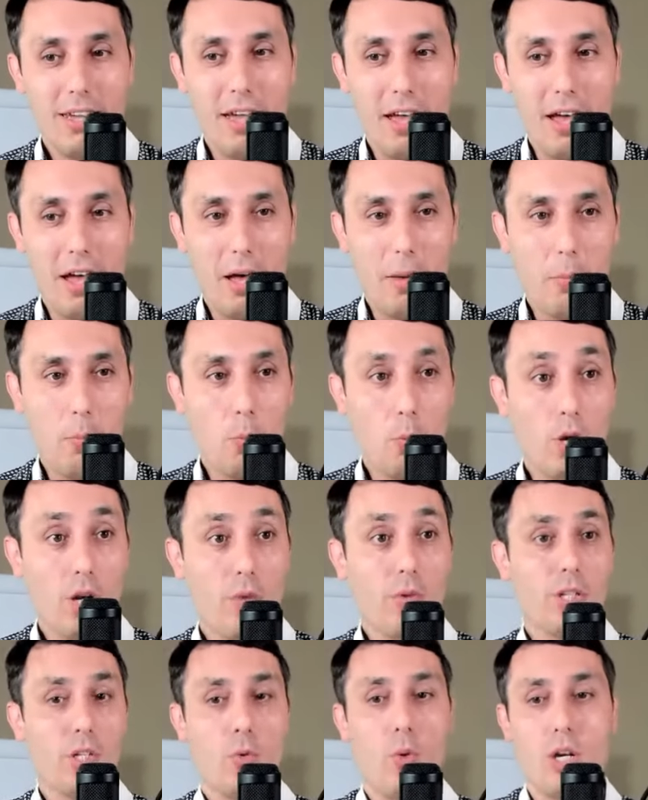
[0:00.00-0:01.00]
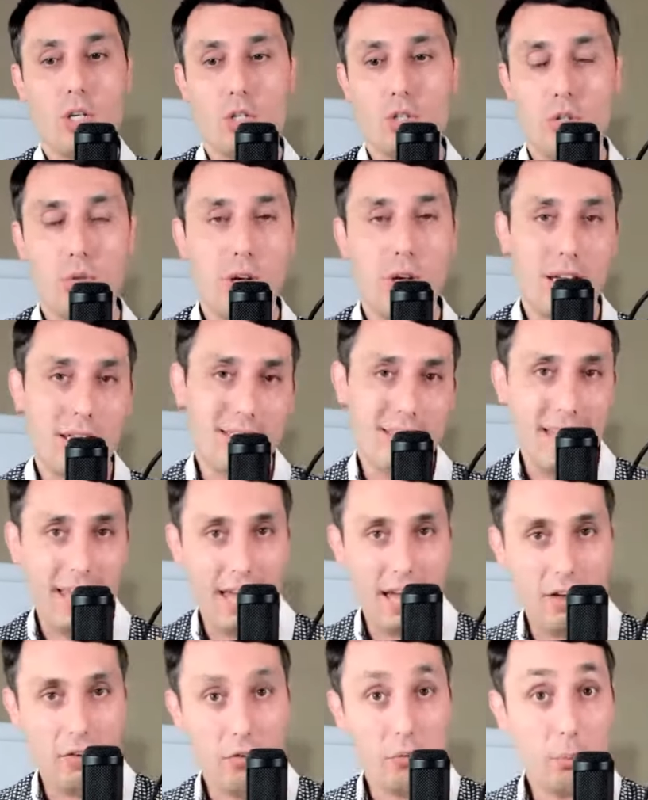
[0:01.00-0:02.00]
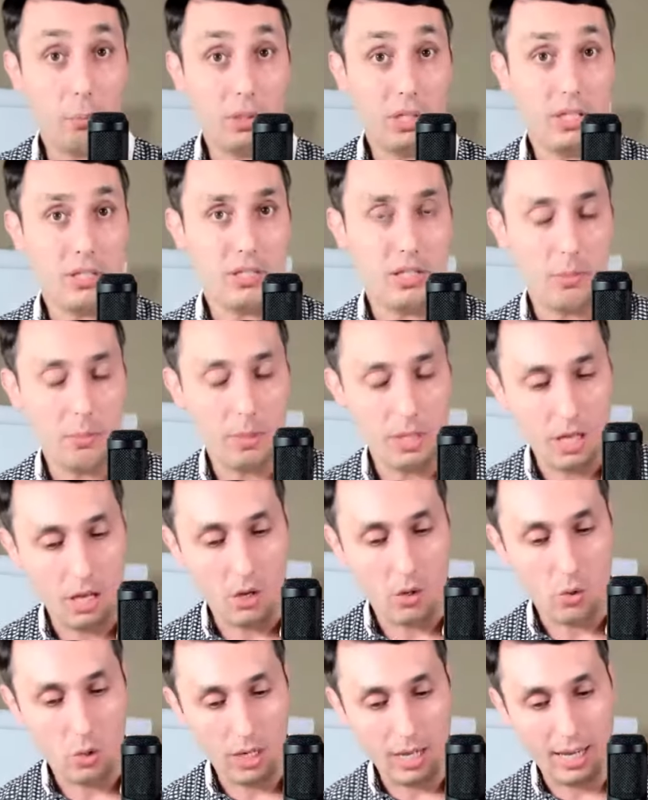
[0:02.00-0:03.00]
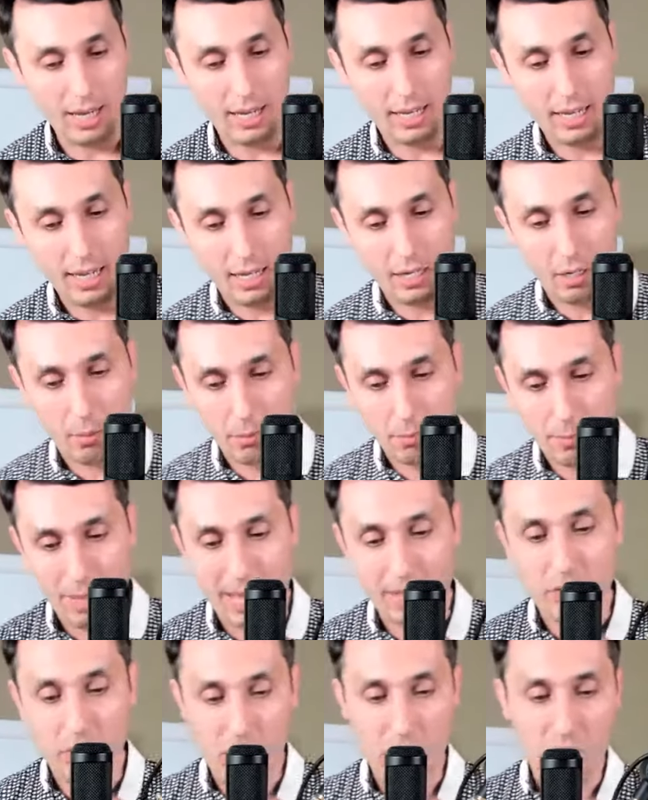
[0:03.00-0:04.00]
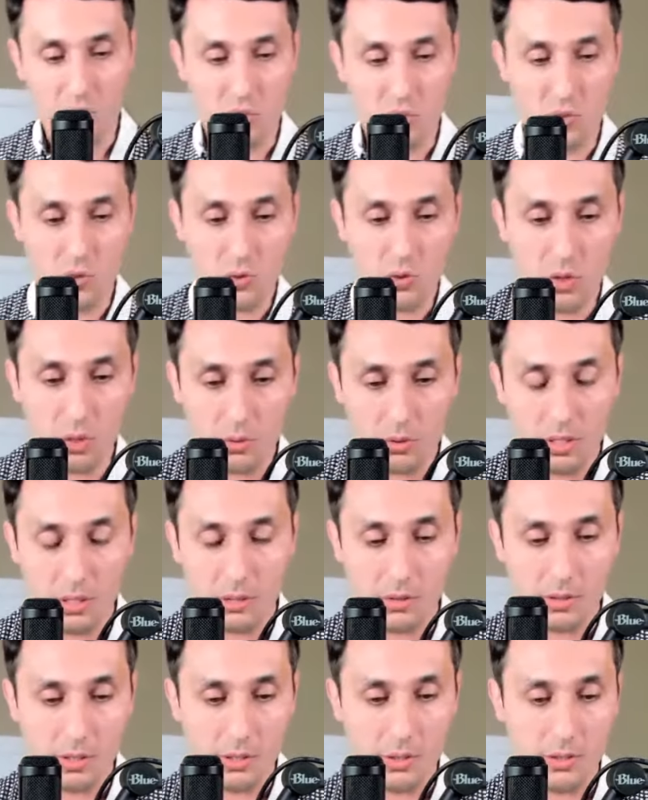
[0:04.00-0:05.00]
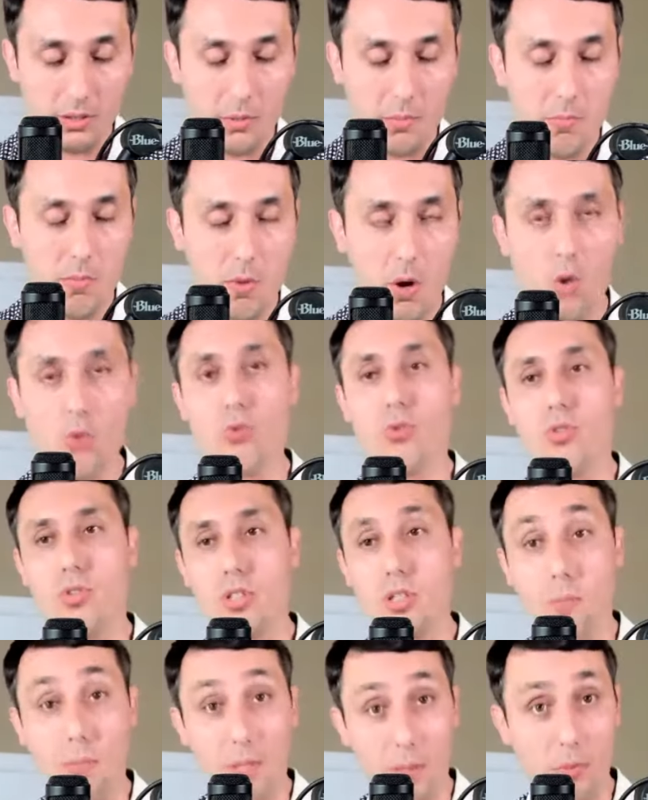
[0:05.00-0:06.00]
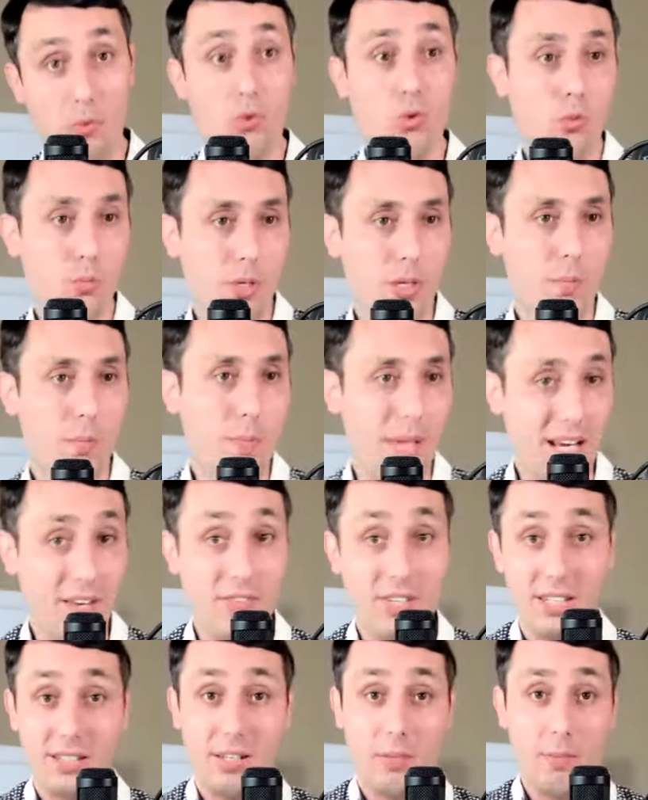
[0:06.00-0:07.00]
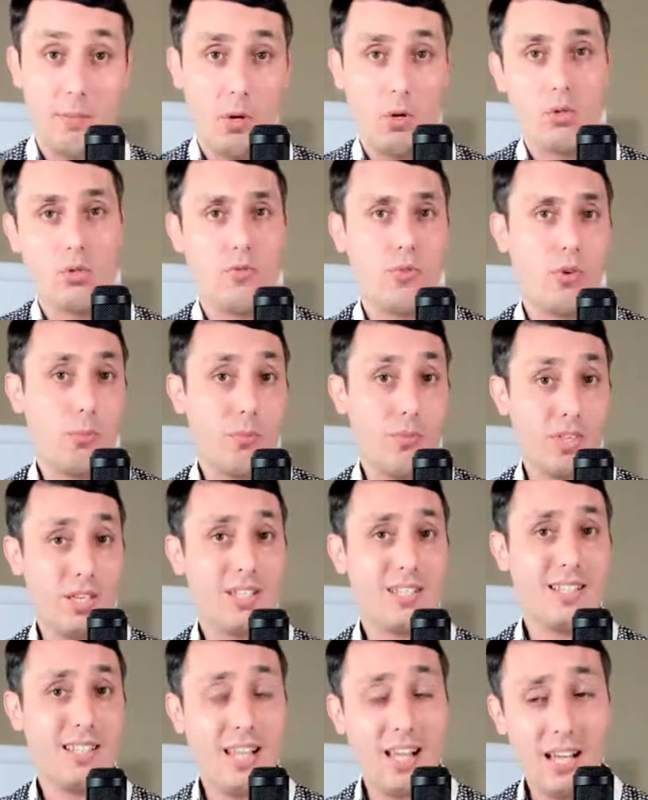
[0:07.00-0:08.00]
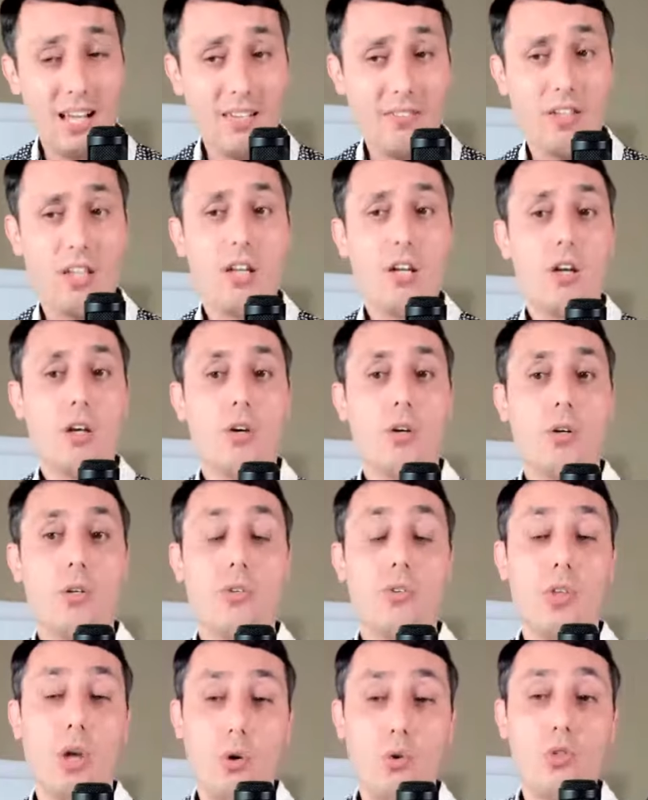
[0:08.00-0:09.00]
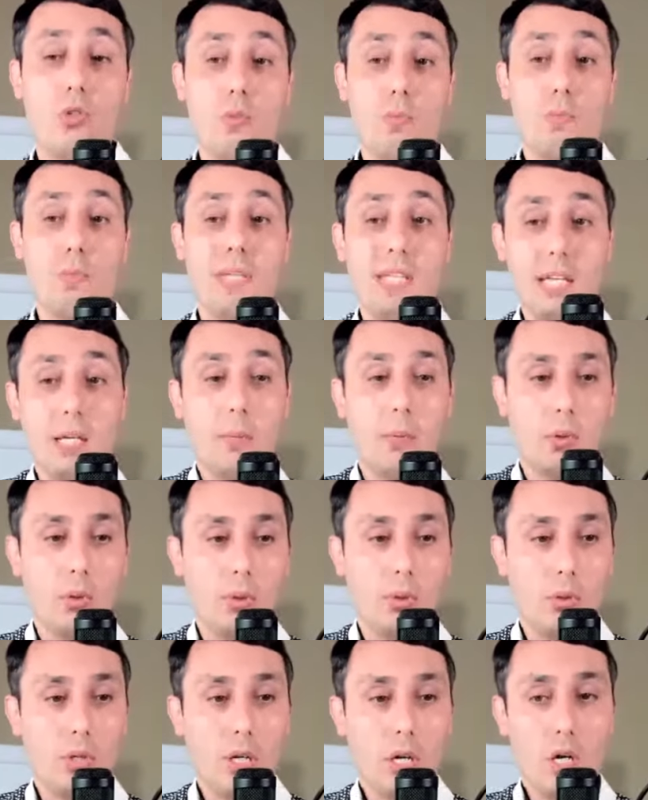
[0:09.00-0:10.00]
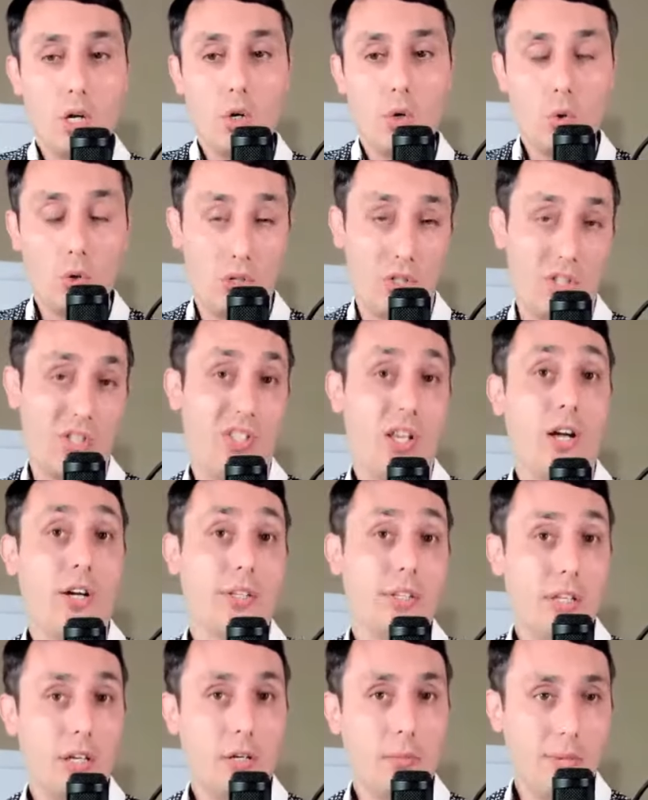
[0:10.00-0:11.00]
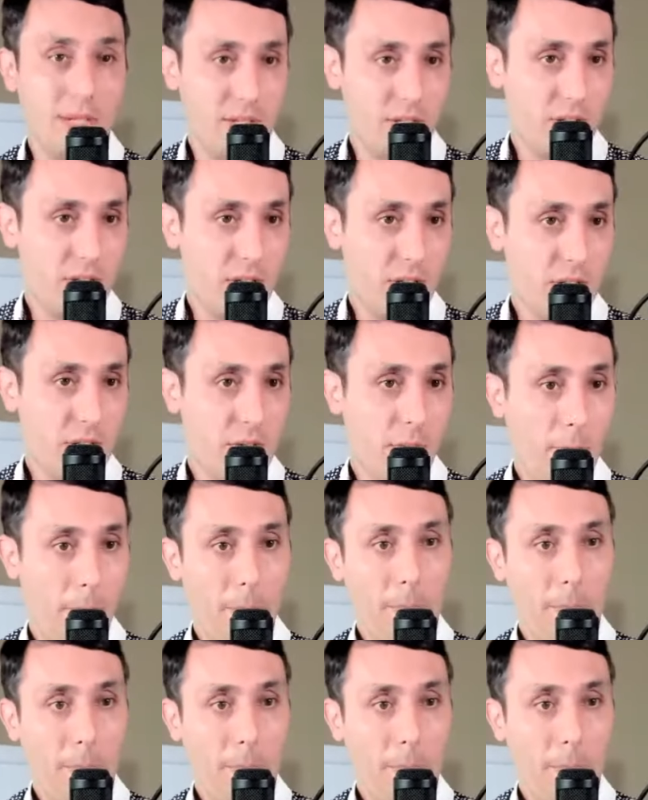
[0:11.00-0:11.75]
Um, whatever the questions you guys have, please let me know. And again, coming back to this, the the the, the most, the people who will be benefiting the most from this live, those people who are starting their businesses.